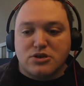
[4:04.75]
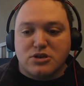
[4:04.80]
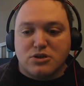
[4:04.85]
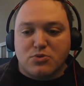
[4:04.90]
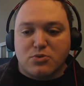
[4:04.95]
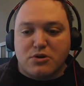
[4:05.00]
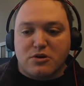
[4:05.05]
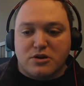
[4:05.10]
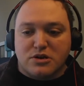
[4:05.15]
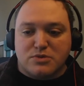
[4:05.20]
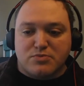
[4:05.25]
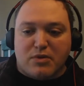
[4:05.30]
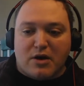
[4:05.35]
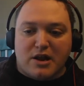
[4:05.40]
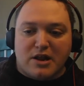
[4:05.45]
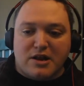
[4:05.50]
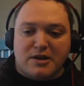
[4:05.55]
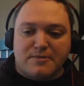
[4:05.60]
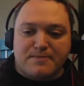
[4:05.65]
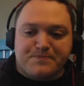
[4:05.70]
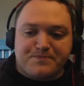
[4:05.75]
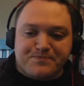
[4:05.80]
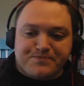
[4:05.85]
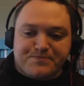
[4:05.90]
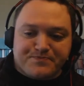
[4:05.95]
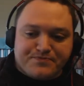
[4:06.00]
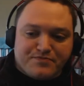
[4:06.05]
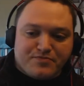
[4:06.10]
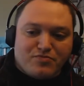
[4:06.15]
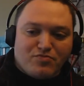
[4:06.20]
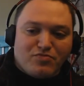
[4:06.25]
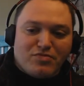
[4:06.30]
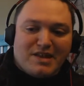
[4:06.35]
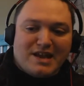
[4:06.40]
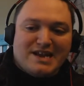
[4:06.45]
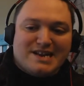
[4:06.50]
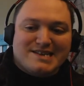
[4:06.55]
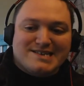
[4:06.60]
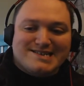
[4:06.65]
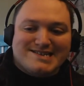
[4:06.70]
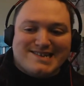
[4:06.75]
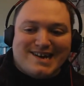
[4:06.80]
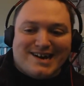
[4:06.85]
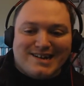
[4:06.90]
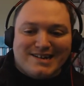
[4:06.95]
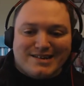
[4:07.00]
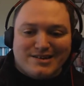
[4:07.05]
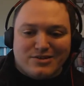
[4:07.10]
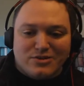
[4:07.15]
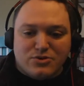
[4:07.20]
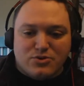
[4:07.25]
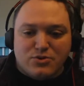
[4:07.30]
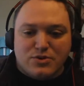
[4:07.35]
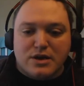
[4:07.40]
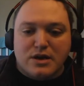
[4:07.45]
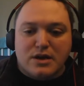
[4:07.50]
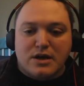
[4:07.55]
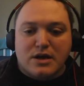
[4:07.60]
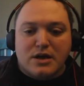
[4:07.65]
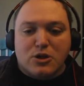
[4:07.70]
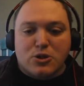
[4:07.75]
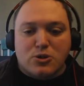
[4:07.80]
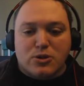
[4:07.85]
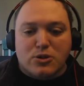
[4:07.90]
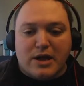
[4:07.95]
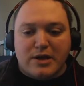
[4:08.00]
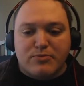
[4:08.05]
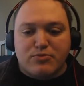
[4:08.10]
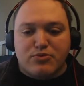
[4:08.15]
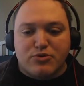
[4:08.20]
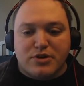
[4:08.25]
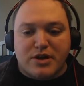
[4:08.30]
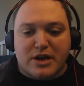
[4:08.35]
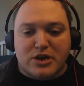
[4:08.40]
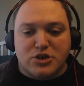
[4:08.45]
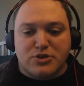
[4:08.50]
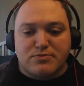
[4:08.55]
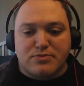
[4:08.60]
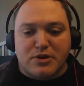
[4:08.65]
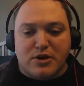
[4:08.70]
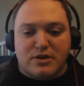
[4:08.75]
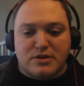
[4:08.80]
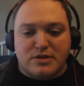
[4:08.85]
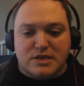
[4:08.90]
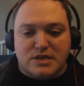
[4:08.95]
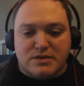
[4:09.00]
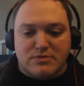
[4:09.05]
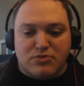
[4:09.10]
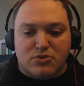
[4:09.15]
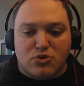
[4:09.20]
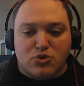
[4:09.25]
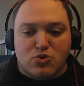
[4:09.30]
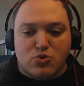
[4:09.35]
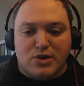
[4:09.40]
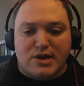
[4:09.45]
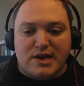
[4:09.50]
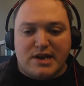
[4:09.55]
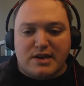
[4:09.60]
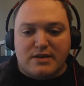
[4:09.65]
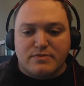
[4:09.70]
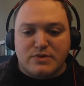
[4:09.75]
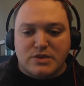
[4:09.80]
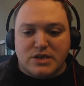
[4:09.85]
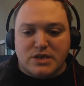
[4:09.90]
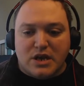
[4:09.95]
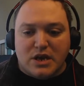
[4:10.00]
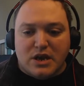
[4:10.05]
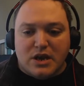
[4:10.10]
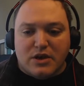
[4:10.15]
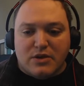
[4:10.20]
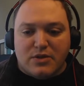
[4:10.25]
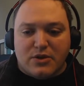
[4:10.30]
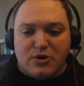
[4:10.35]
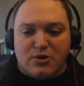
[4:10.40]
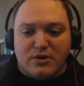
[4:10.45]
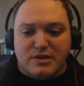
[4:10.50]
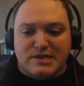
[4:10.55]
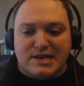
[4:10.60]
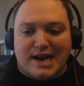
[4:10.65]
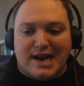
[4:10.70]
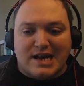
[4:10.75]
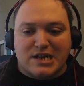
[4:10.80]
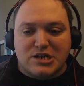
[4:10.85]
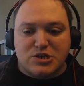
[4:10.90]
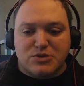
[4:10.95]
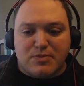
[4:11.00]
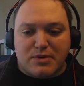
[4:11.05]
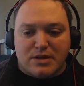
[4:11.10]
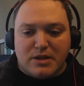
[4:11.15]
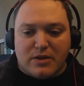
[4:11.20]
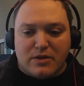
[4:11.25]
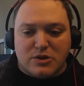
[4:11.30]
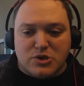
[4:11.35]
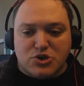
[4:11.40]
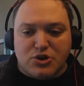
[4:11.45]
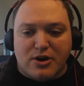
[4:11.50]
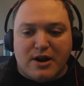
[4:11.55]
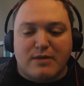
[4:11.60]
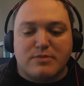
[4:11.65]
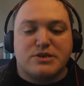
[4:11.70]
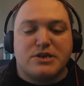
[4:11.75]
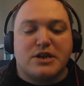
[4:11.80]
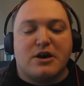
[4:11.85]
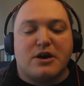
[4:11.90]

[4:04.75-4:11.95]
the wearer's body. It does not include leg protection beyond simple greaves that are attached by leather straps.